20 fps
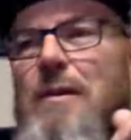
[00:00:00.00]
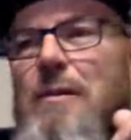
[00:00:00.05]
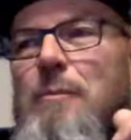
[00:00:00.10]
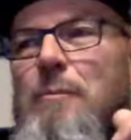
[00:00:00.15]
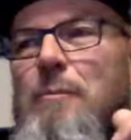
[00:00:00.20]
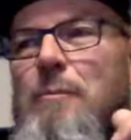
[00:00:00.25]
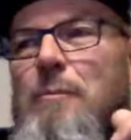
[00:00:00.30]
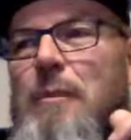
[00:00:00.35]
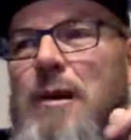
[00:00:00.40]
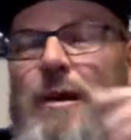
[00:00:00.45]

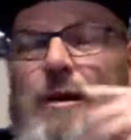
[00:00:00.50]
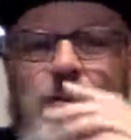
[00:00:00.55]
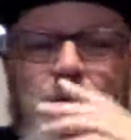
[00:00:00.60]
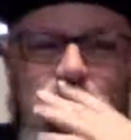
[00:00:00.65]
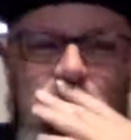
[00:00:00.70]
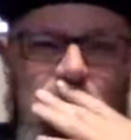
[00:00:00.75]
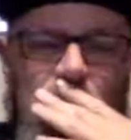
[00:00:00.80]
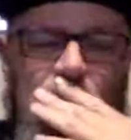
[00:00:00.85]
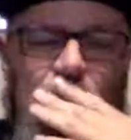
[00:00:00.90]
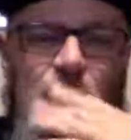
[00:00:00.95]
but
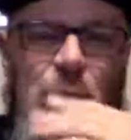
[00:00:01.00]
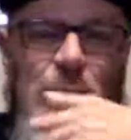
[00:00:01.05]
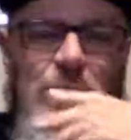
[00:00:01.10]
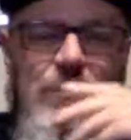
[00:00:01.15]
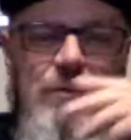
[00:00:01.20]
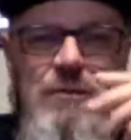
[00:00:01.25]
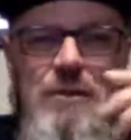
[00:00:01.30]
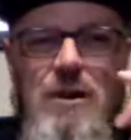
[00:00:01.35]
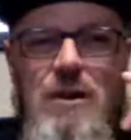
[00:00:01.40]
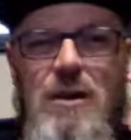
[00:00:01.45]
we'll
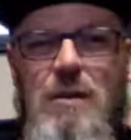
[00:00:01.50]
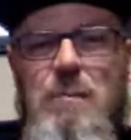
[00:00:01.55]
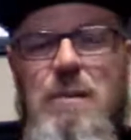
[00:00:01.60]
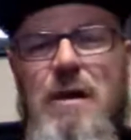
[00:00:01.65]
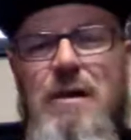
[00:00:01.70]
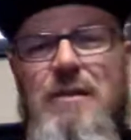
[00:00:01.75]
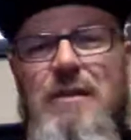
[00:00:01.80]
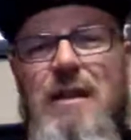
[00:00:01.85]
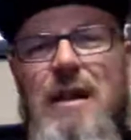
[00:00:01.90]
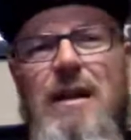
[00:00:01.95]
talk
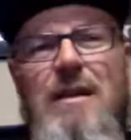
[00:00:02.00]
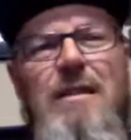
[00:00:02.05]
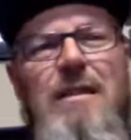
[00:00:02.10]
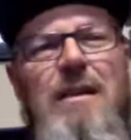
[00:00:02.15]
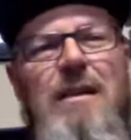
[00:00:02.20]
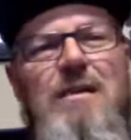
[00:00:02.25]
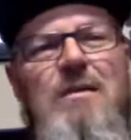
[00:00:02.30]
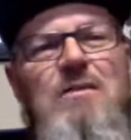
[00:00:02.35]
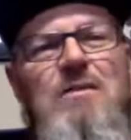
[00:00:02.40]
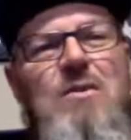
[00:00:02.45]
about that
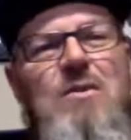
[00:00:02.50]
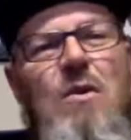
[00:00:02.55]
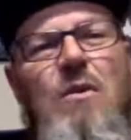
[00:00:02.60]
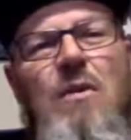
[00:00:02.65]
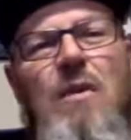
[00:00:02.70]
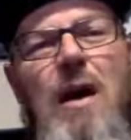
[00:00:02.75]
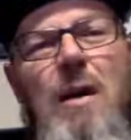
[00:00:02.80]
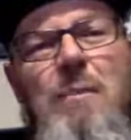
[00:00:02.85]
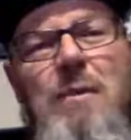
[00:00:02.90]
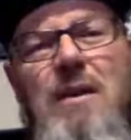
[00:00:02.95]
then. So
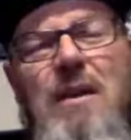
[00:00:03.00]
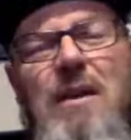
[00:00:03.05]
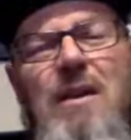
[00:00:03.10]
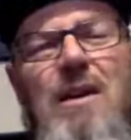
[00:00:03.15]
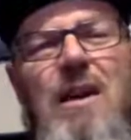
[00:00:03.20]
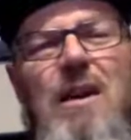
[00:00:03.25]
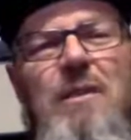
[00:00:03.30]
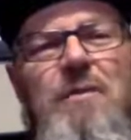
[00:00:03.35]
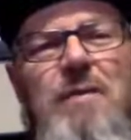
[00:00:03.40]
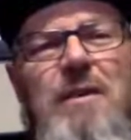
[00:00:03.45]
I'm going to get
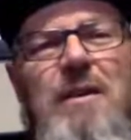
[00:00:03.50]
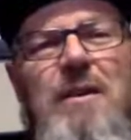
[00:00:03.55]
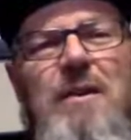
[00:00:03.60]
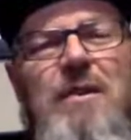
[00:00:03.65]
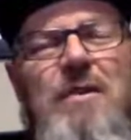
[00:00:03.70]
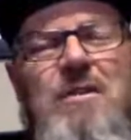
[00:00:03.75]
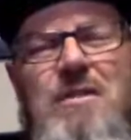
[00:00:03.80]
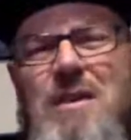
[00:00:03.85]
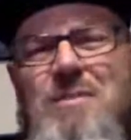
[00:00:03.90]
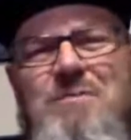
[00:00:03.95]
off of here,
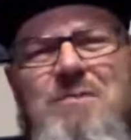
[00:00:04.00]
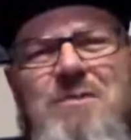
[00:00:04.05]
because I'm